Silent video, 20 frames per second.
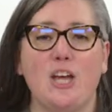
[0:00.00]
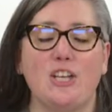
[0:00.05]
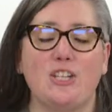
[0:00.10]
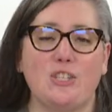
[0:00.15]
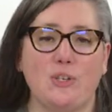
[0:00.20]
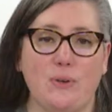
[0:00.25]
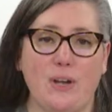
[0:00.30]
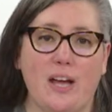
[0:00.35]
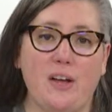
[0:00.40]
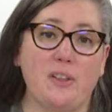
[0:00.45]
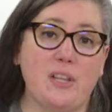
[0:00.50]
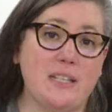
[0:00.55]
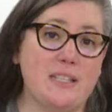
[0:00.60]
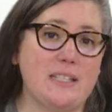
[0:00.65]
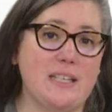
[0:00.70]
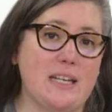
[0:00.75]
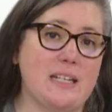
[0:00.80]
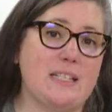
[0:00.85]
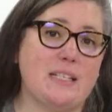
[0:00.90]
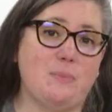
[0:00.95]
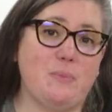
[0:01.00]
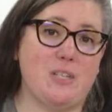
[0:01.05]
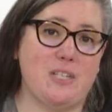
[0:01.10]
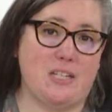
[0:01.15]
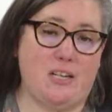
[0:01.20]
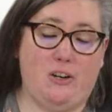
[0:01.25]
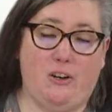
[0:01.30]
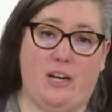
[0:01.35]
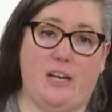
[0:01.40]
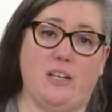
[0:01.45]
So now let's get to
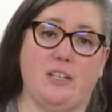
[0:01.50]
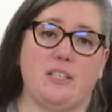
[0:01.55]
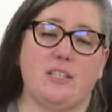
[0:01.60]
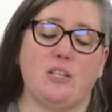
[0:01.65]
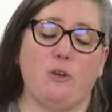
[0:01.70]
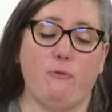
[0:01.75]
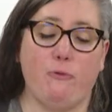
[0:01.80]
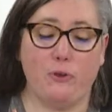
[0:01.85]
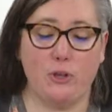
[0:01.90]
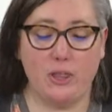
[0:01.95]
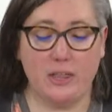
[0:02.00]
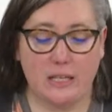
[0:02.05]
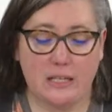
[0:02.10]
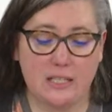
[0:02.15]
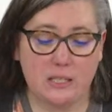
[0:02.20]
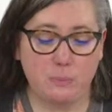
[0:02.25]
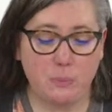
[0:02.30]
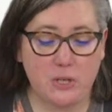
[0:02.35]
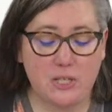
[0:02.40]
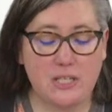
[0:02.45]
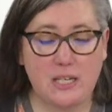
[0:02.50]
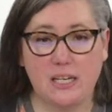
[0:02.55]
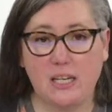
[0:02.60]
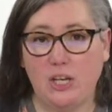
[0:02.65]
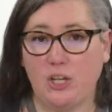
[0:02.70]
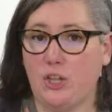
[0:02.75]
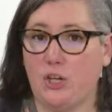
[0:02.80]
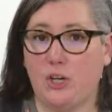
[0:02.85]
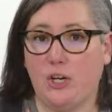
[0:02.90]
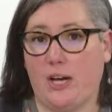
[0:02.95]
materials. So for this
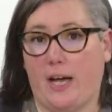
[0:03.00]
particular